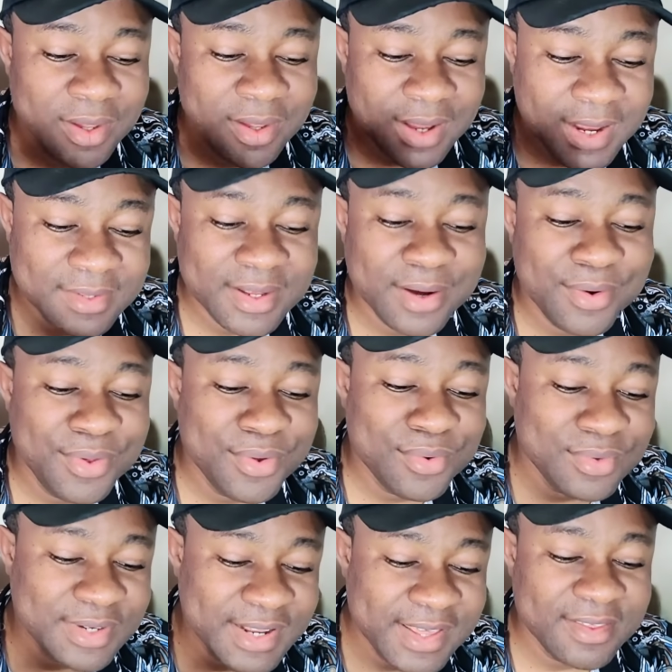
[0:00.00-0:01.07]
I tell
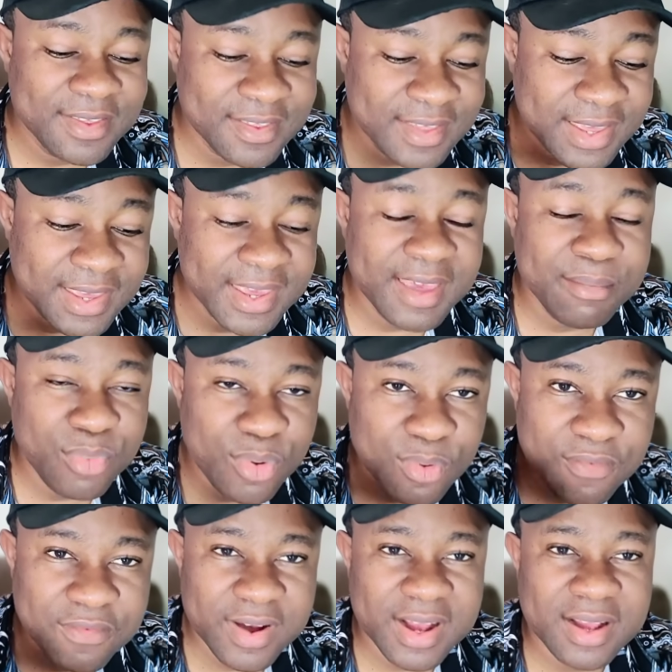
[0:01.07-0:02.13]
you, this is a game
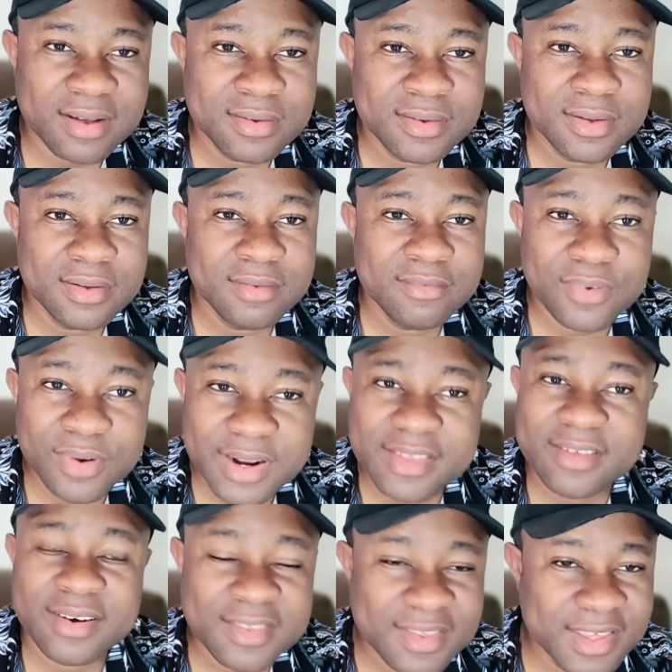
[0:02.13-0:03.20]
over for
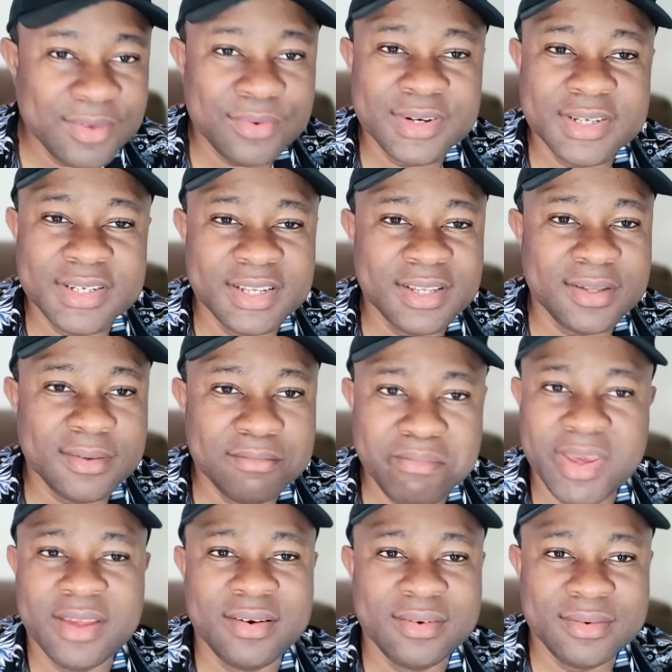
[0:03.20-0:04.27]
Nigerian security
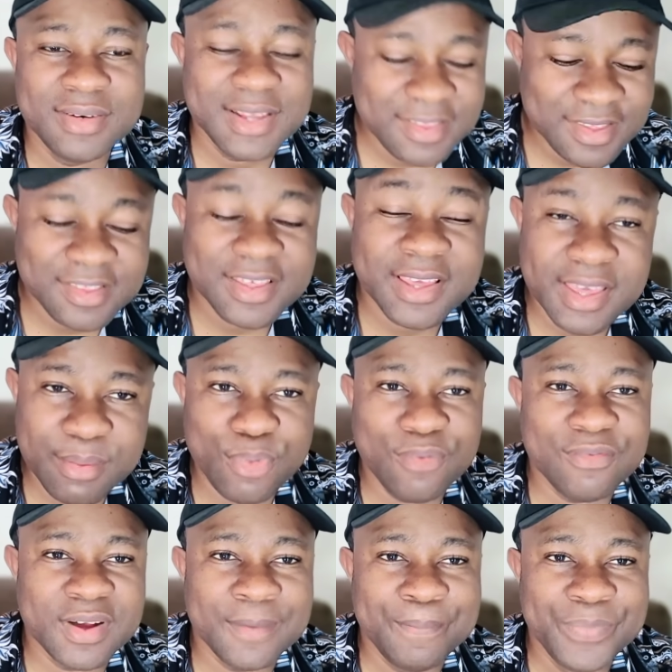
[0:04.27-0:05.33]
men. This is a game
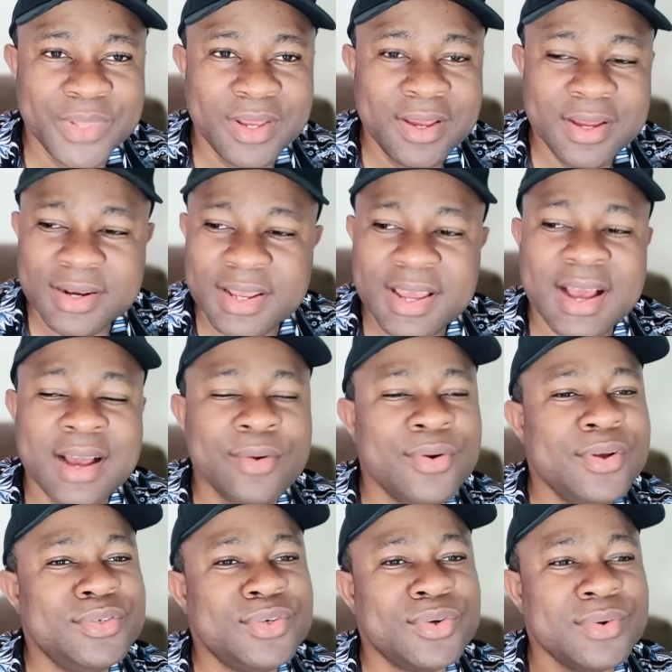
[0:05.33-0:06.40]
over. They are
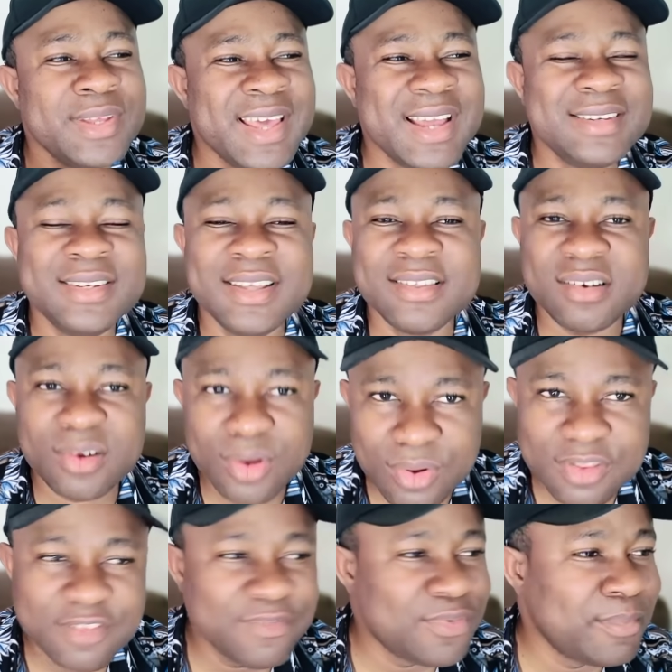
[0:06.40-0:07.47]
going to get
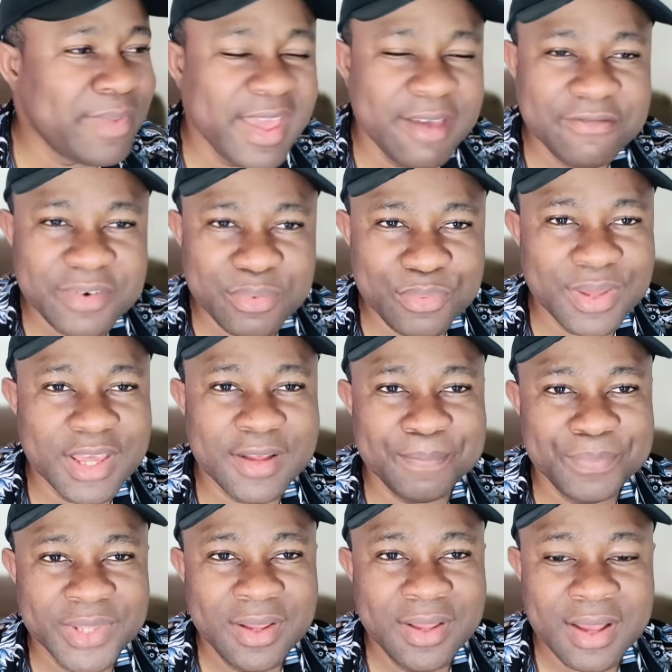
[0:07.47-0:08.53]
dislodged from everywhere.
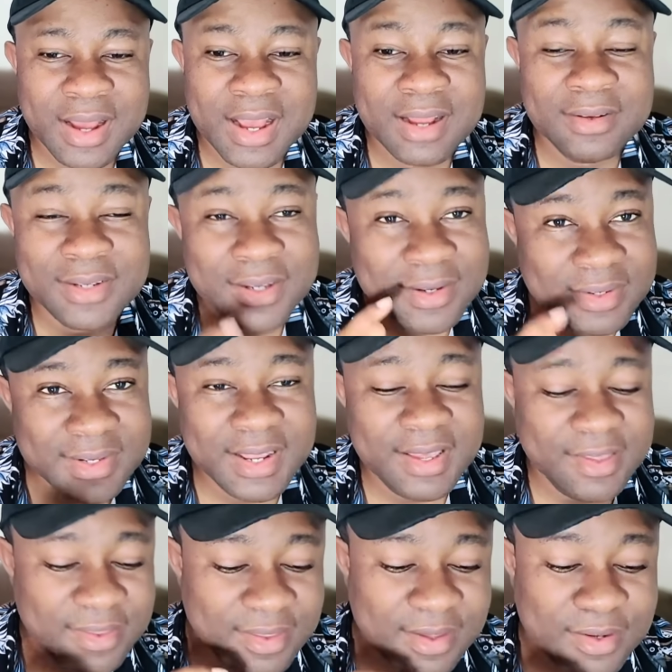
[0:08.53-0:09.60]
And
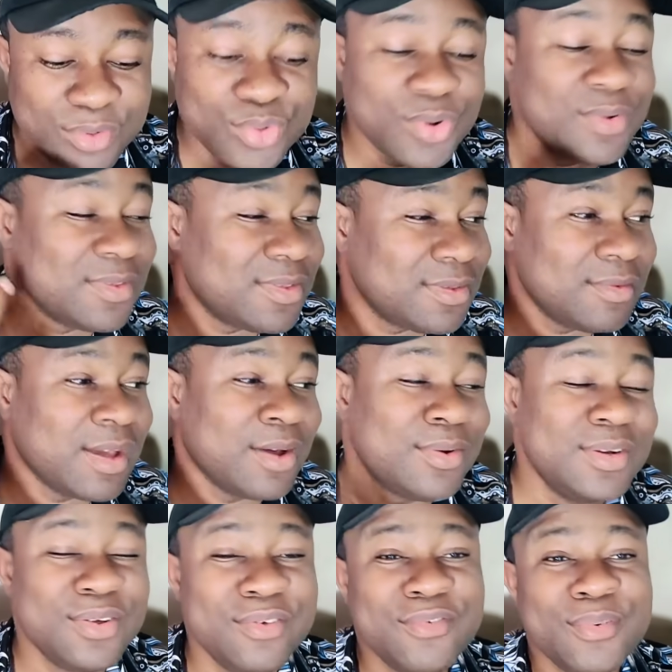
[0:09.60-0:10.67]
these drones,
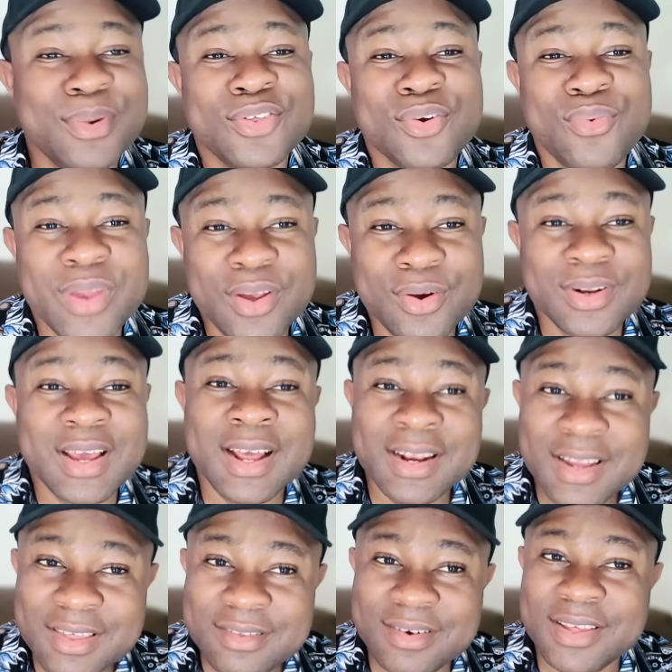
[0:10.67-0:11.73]
according to information we got,
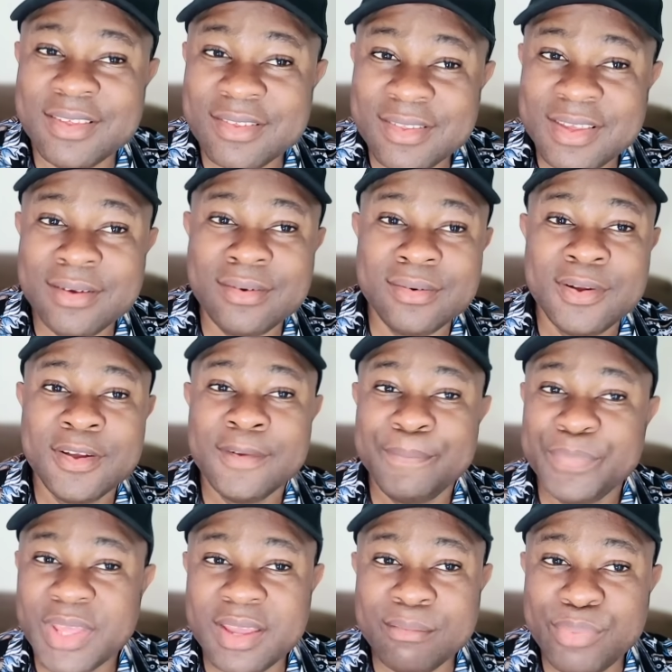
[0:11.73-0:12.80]
allegedly is still
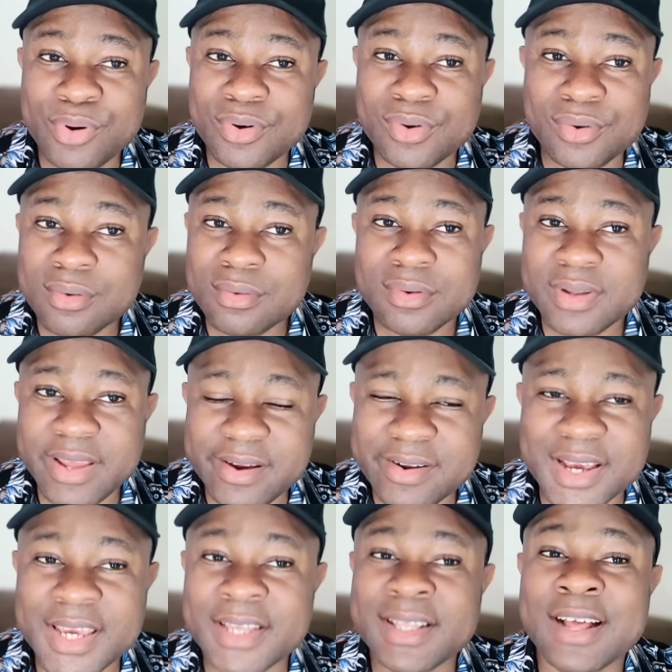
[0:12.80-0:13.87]
in Borno
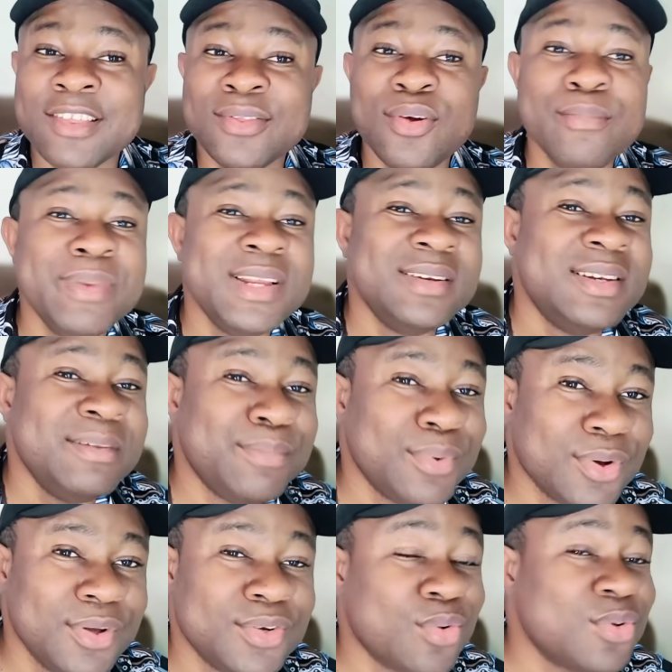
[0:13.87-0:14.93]
area. It has not been
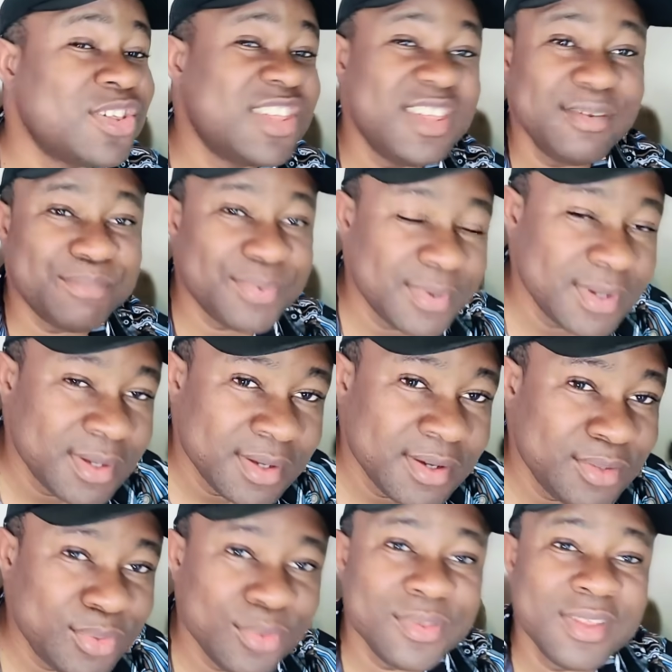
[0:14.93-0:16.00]
deployed or shipped
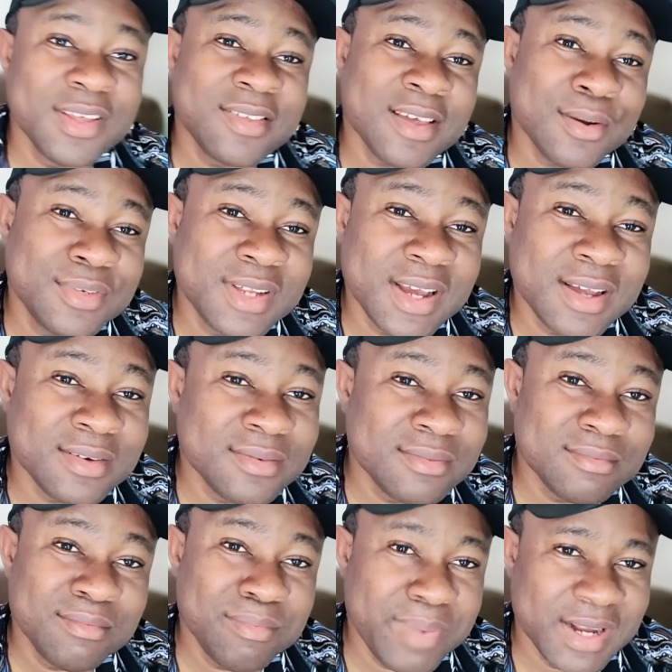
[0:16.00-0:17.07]
to the southern
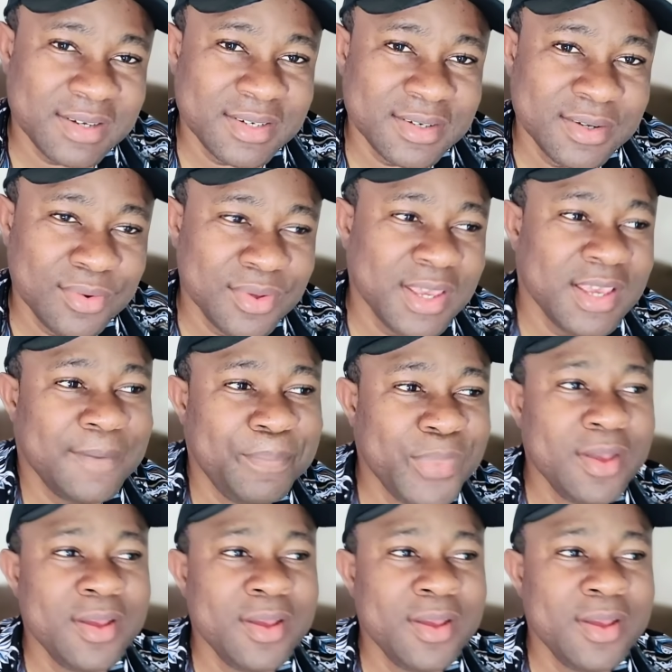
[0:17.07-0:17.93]
part, okay?